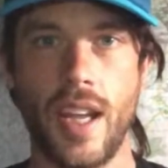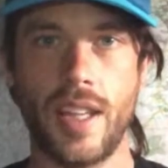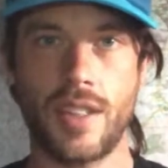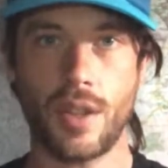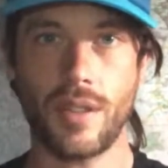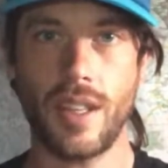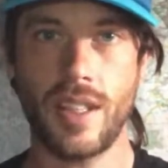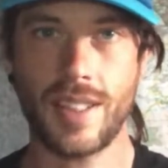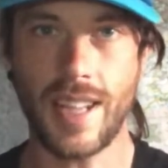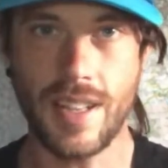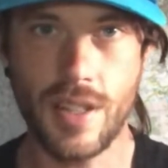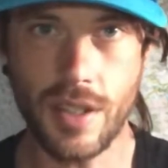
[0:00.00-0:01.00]
took the
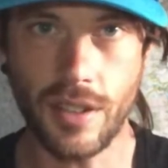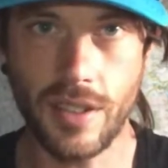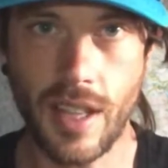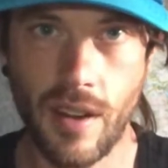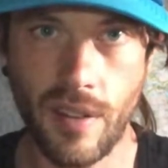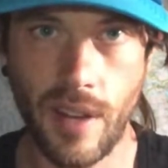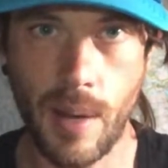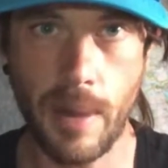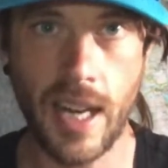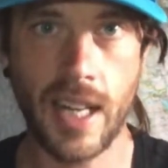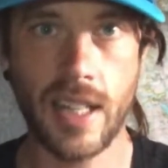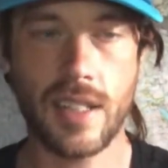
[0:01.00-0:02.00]
essentials out of our
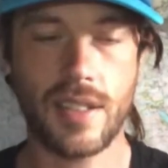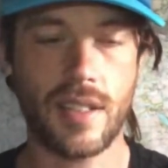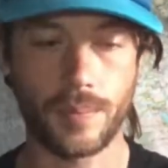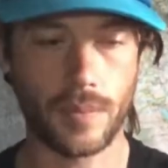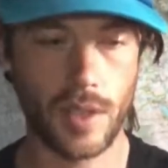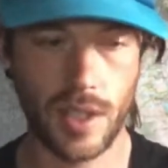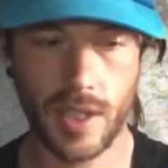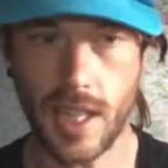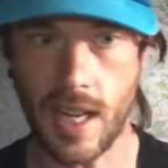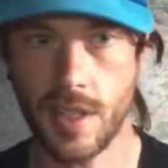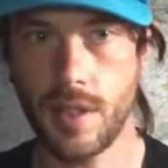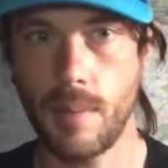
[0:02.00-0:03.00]
bags,
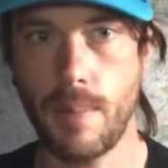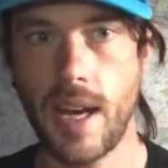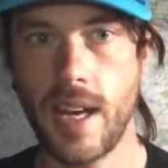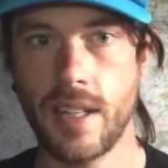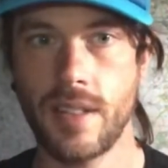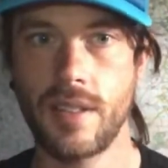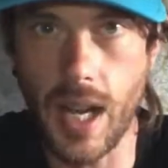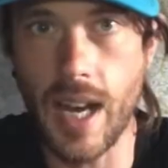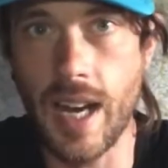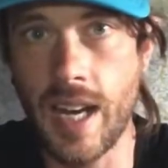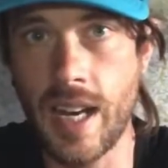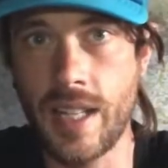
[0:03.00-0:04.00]
stashed the bags,
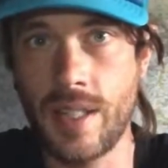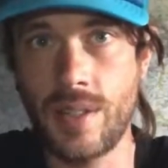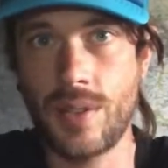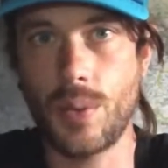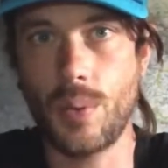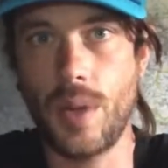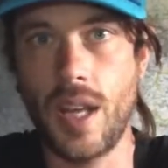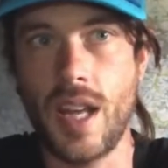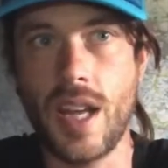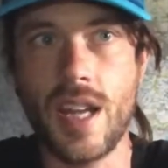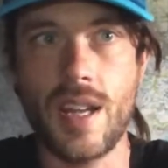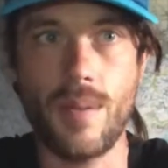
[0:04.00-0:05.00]
and
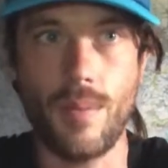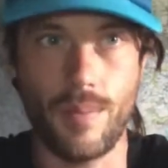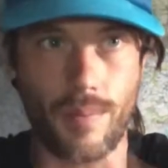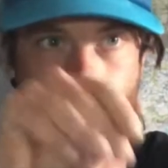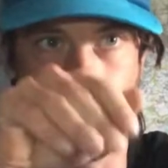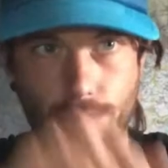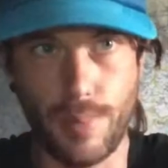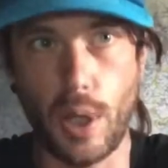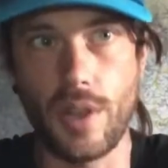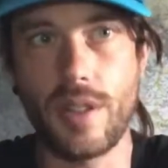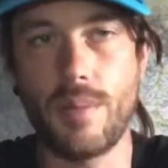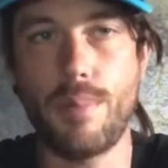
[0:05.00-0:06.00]
we
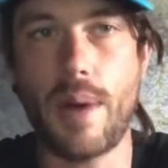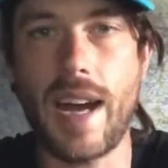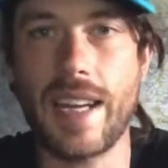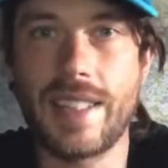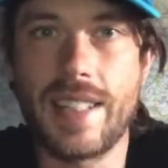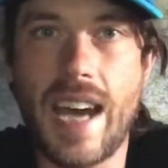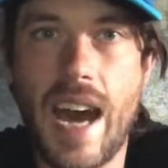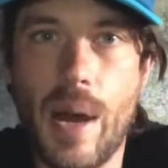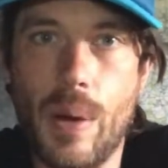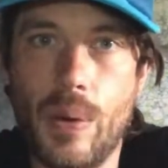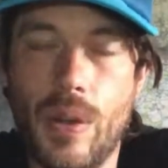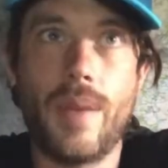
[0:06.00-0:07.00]
plodded back
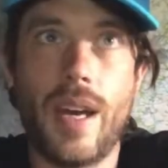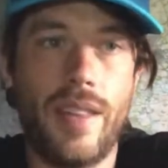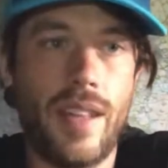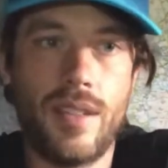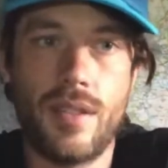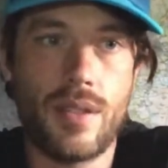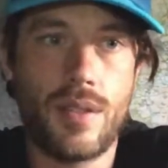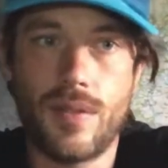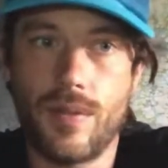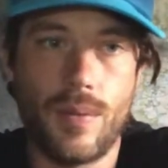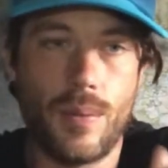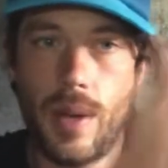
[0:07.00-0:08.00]
down and then just
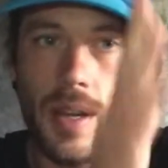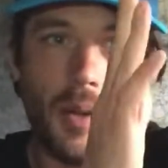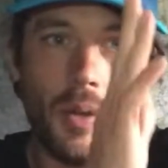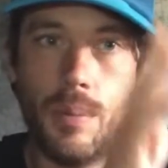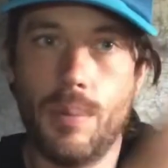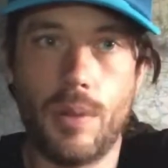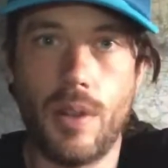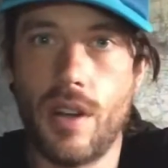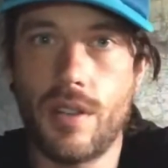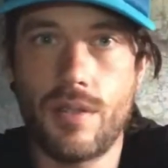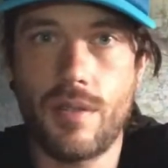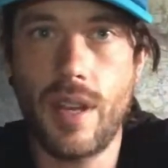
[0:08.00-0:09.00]
went up
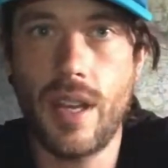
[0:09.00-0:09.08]
Lord's Rake.